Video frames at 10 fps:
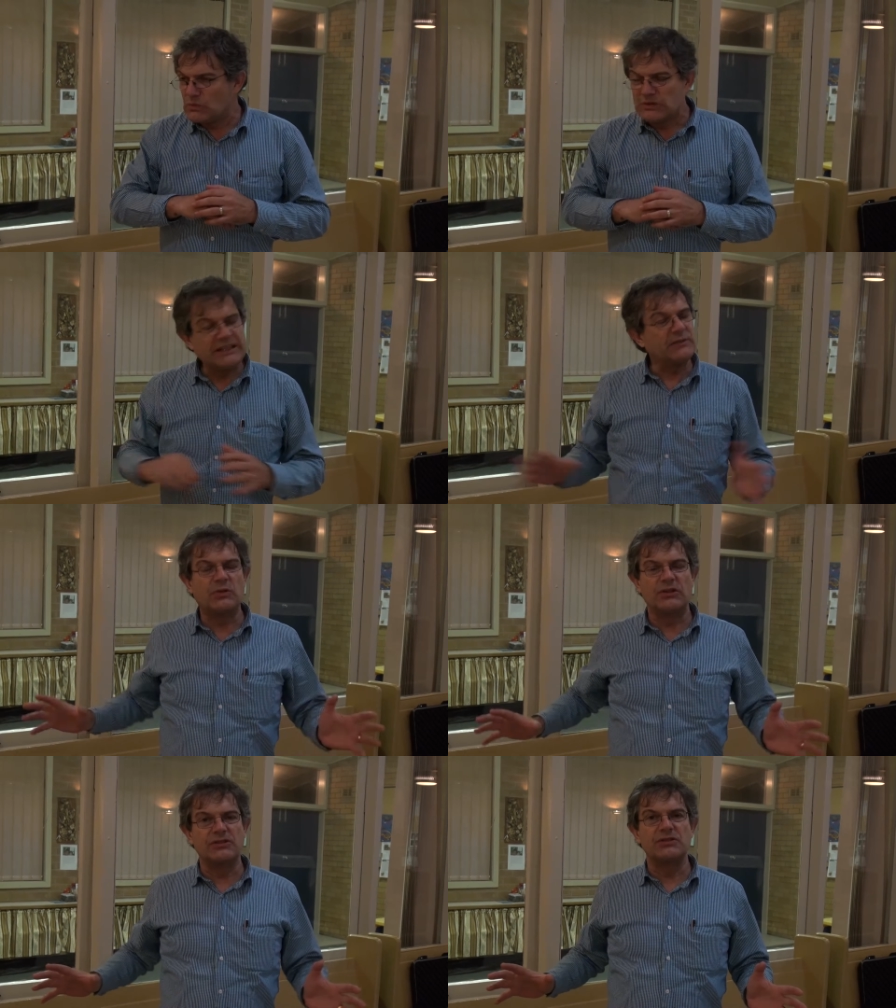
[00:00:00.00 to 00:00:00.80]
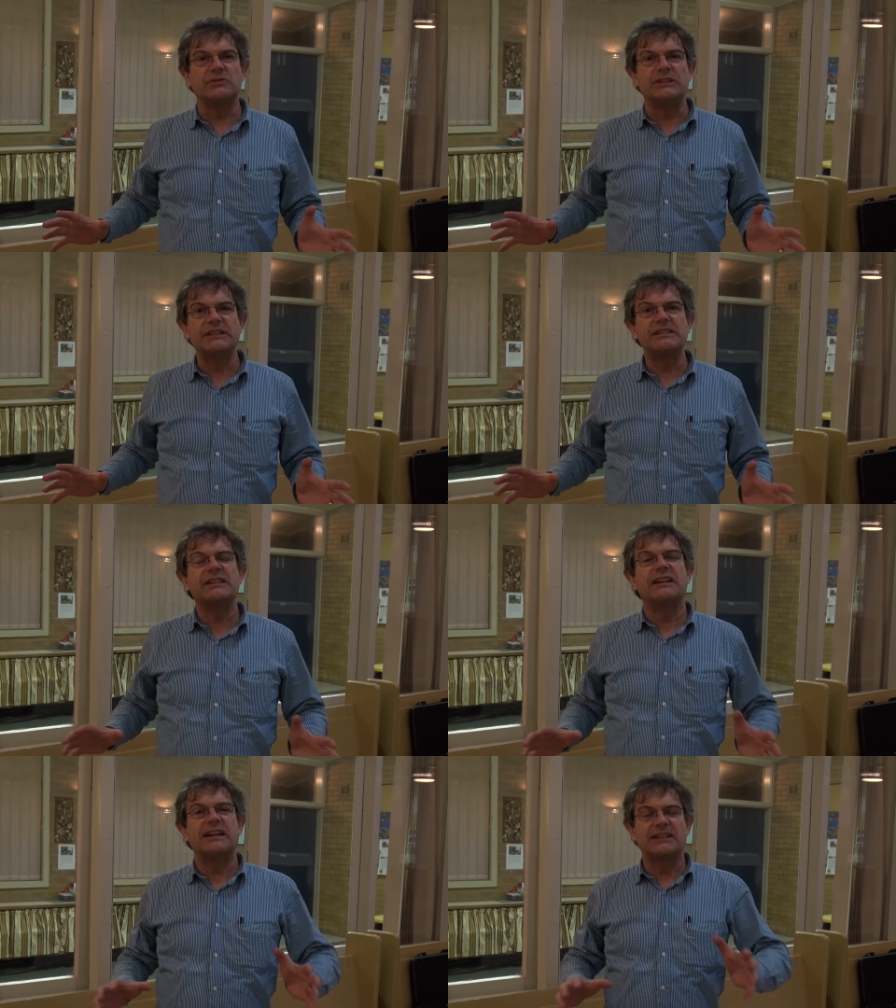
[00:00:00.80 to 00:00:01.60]
didn't want to do it,
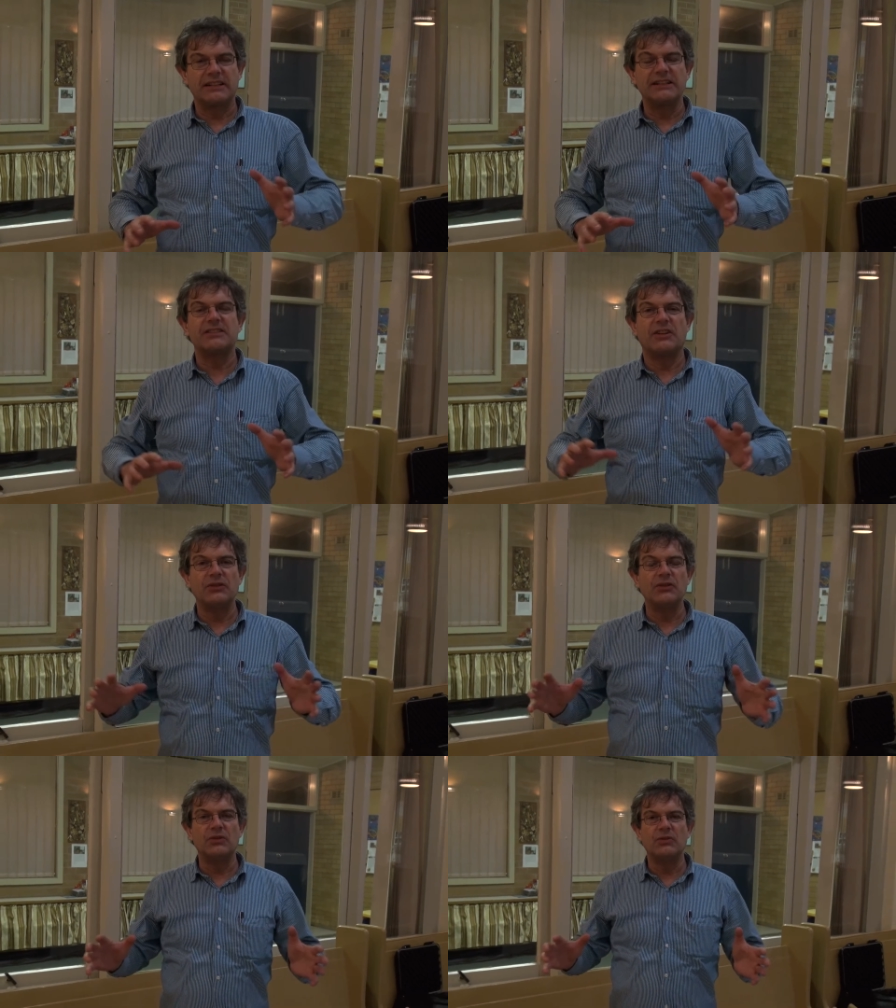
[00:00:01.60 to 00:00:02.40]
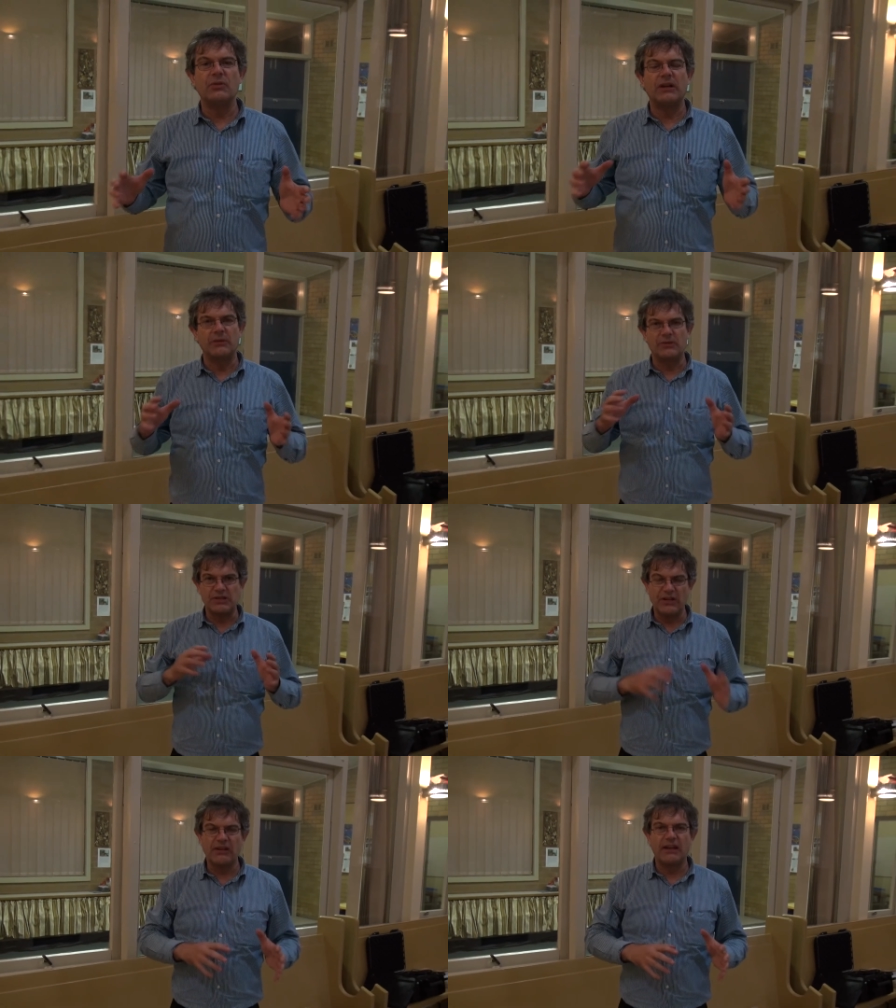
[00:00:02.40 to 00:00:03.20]
at least I knew it was
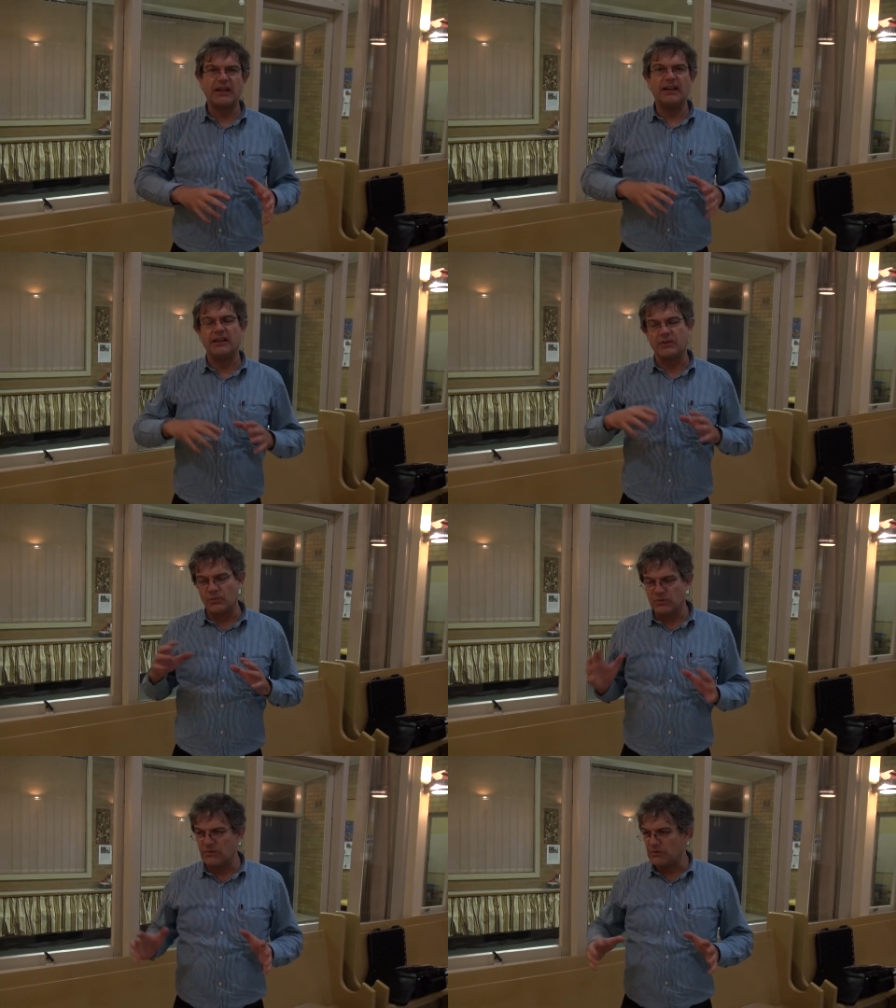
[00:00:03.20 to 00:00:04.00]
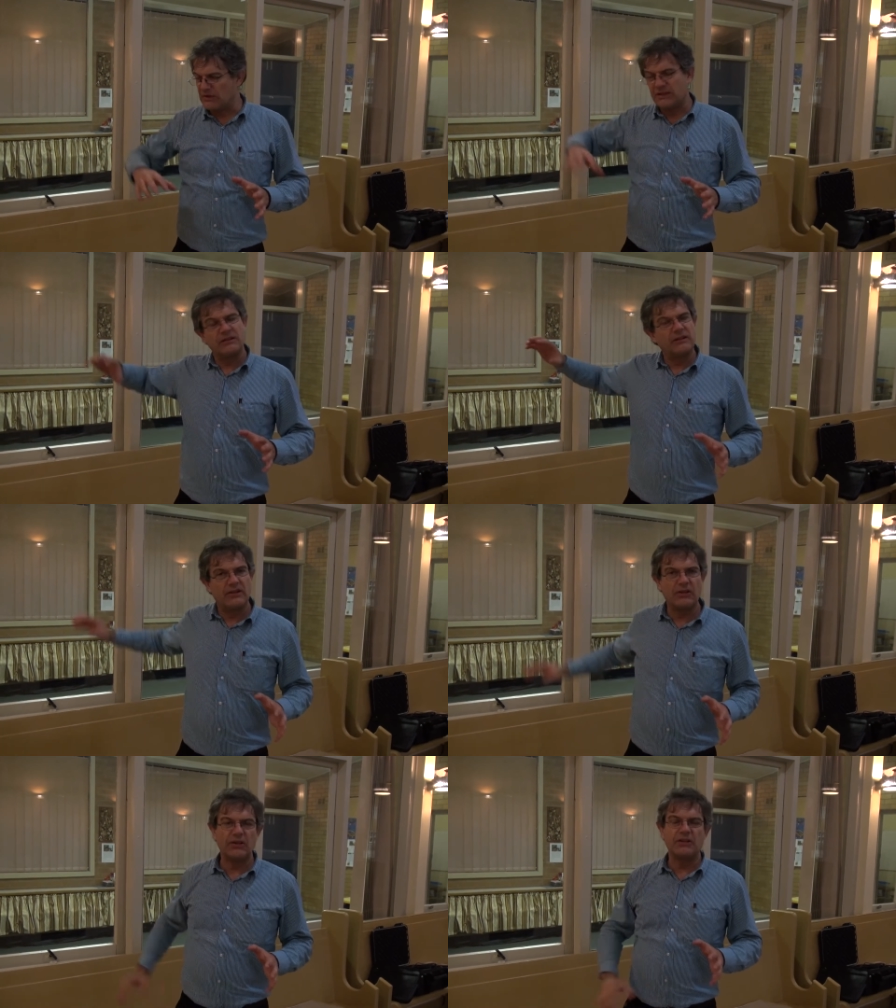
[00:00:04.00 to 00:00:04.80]
okay, it, it didn't
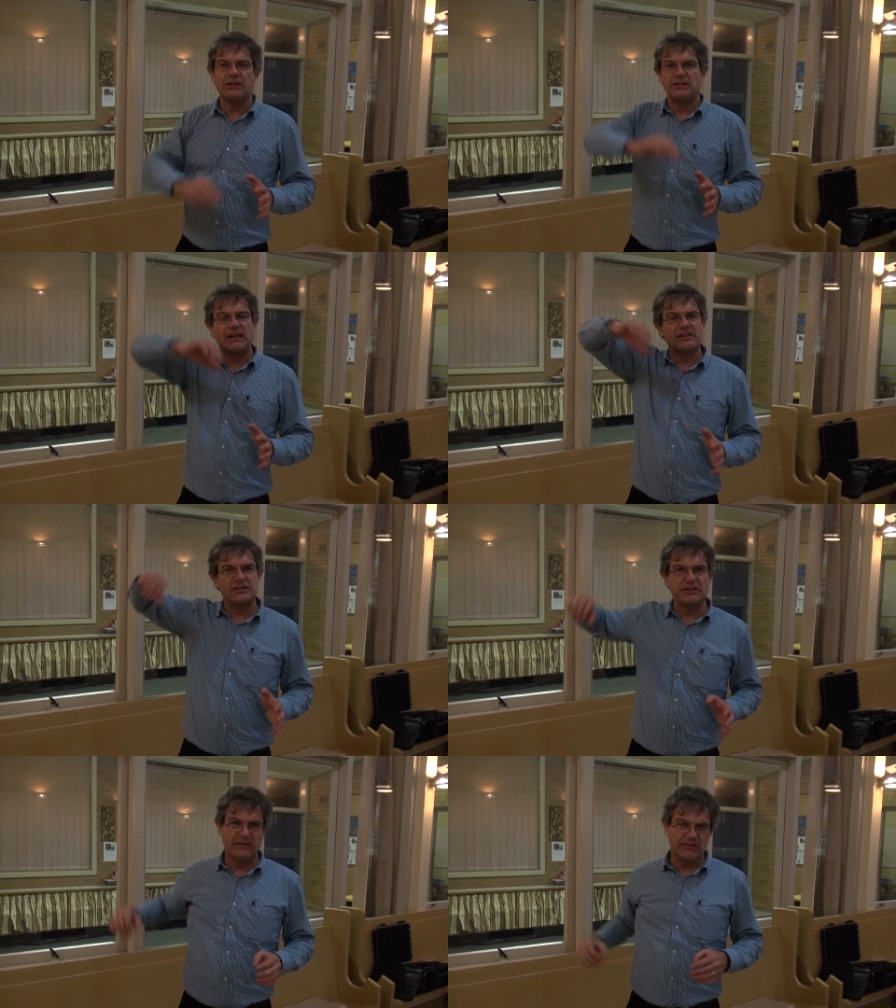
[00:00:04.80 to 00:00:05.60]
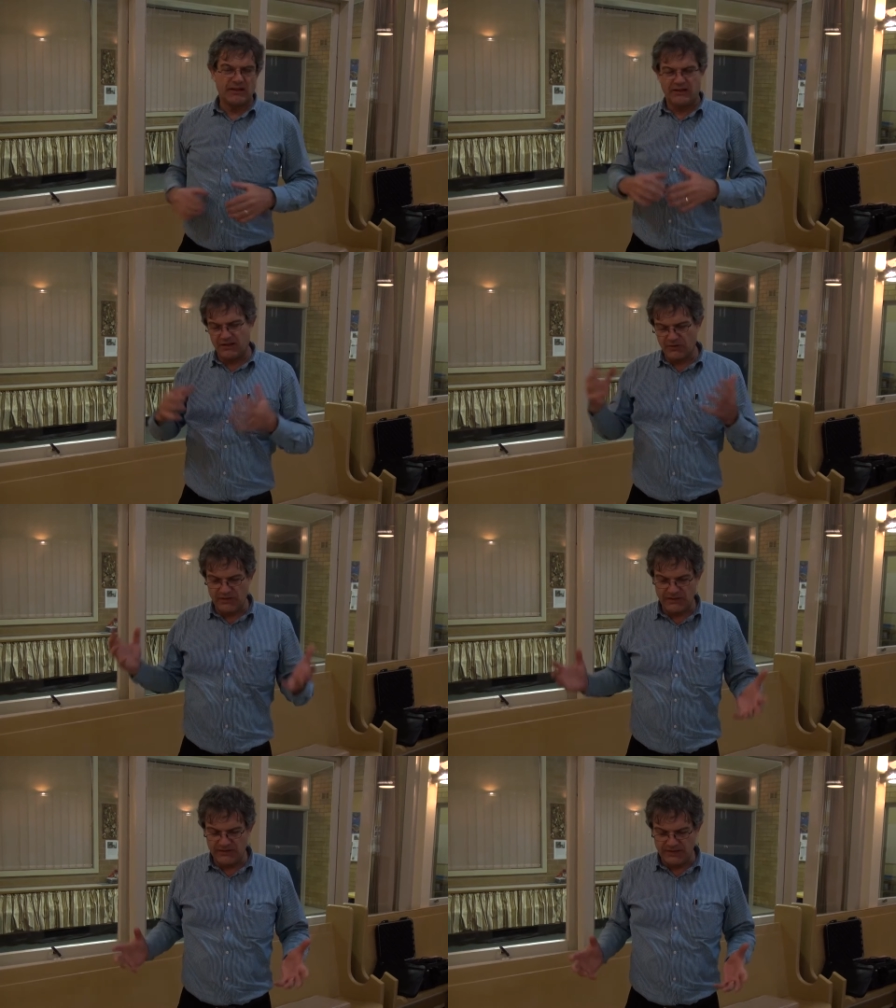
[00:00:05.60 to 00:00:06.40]
hurt, it's actually a
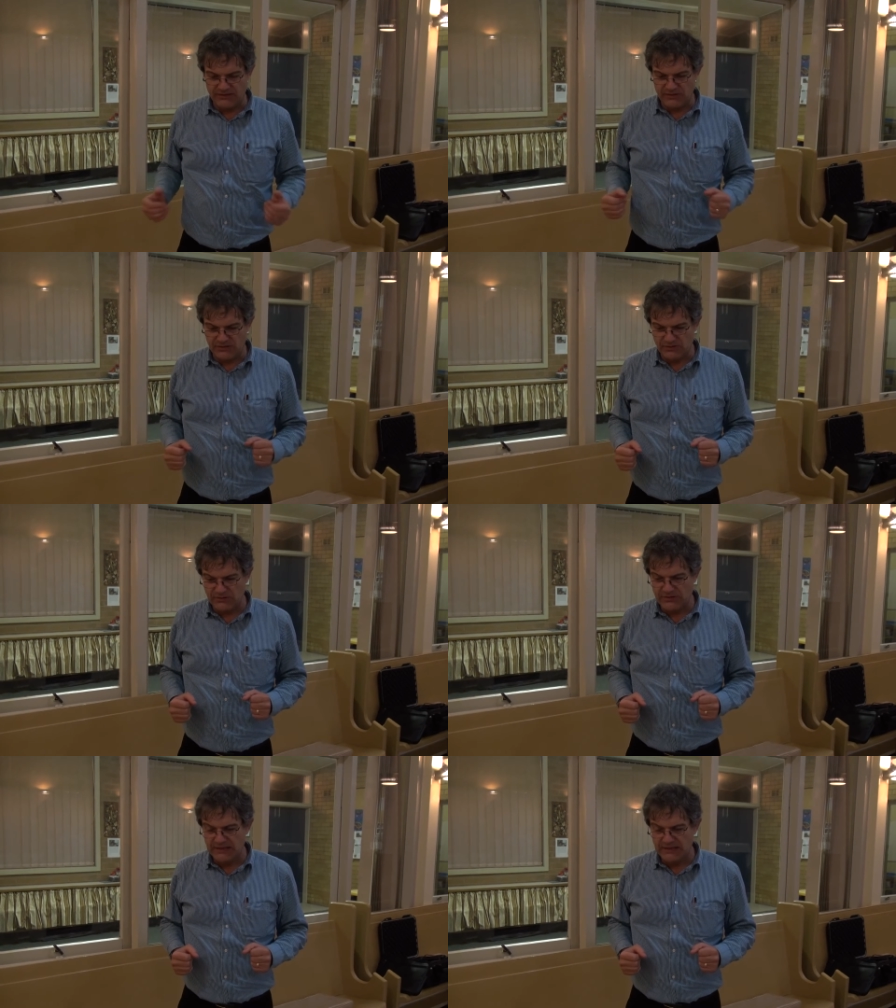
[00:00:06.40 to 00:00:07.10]
correct thing to do.